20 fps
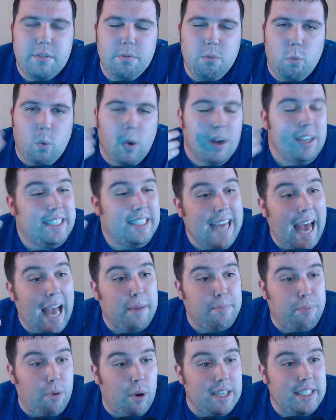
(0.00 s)
would
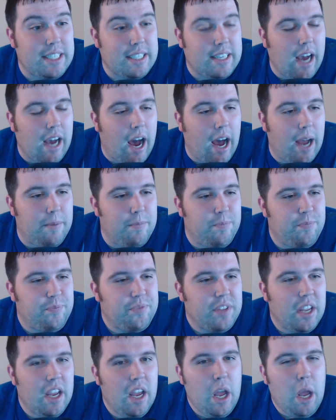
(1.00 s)
Dak Prescott
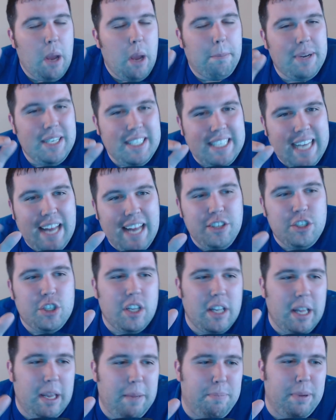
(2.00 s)

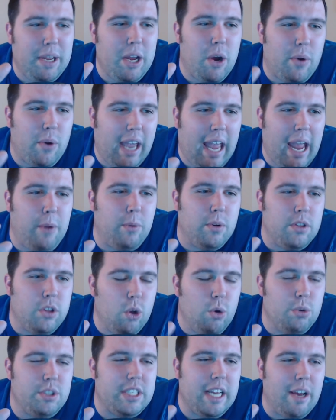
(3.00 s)
potentially be okay with
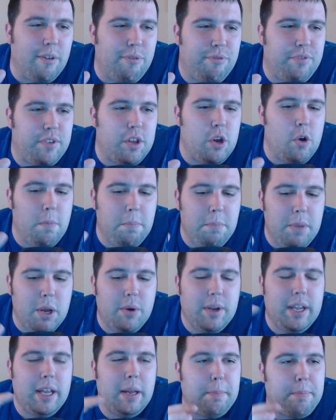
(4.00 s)
losing a few
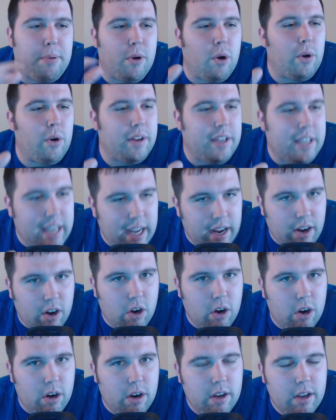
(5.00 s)
million per
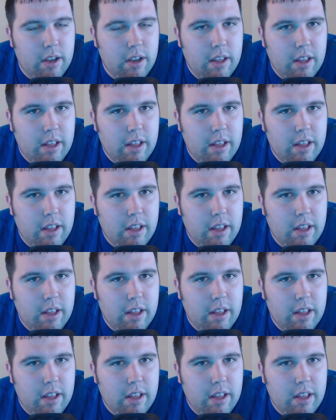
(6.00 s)
year